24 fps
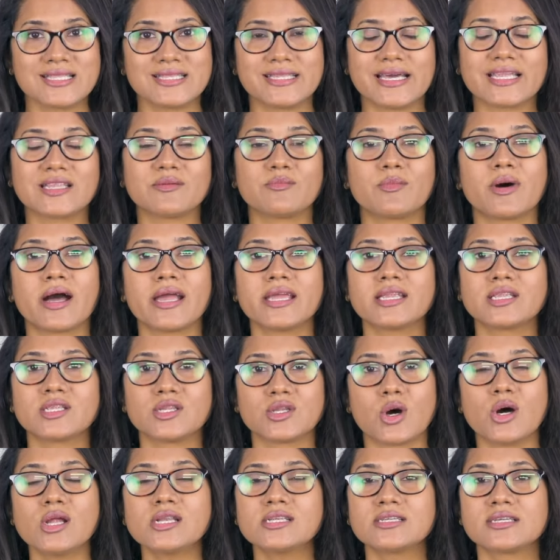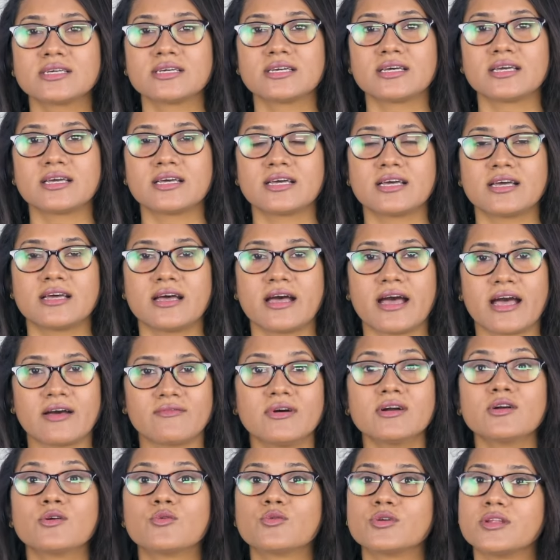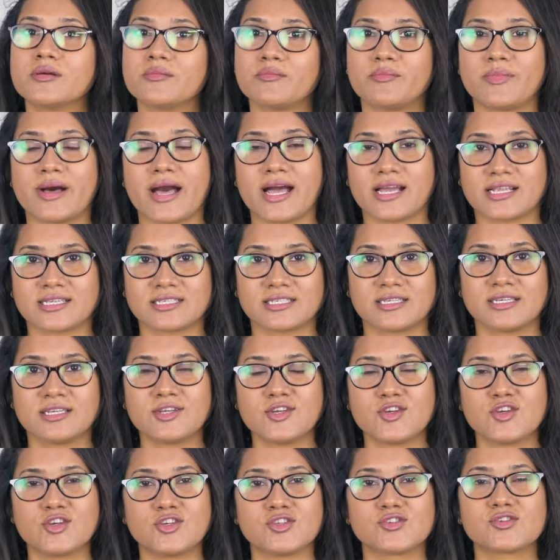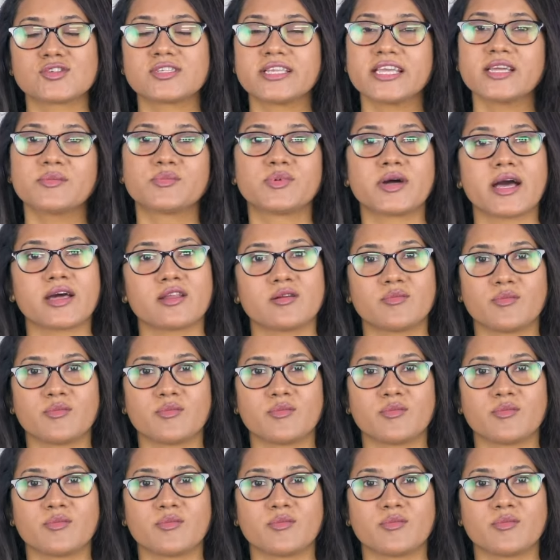that might not have a good impact. So take prior